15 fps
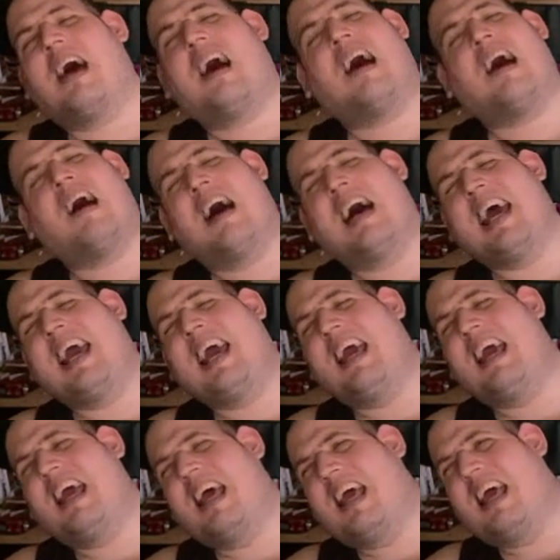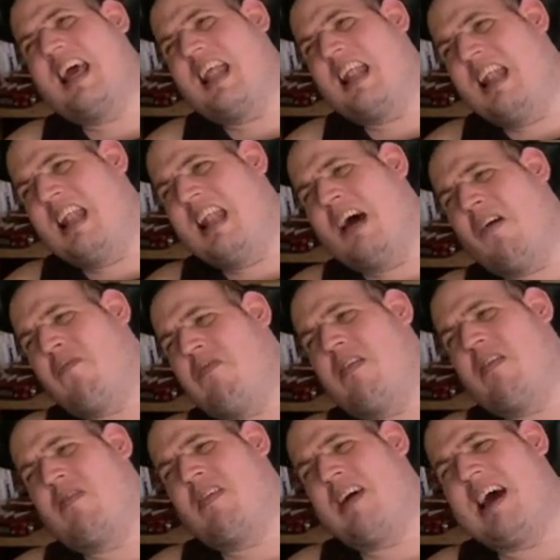I love the
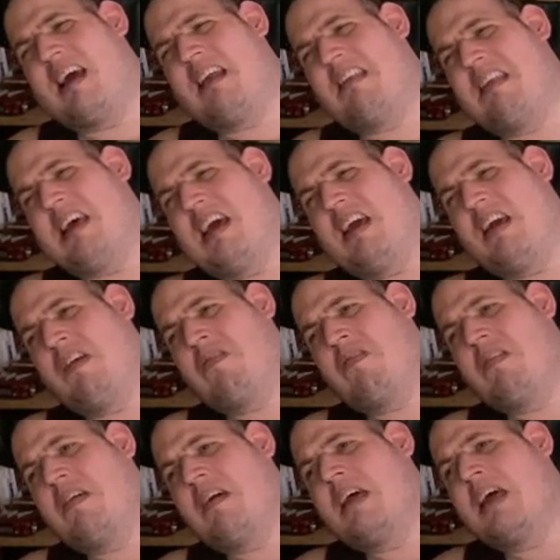fact they've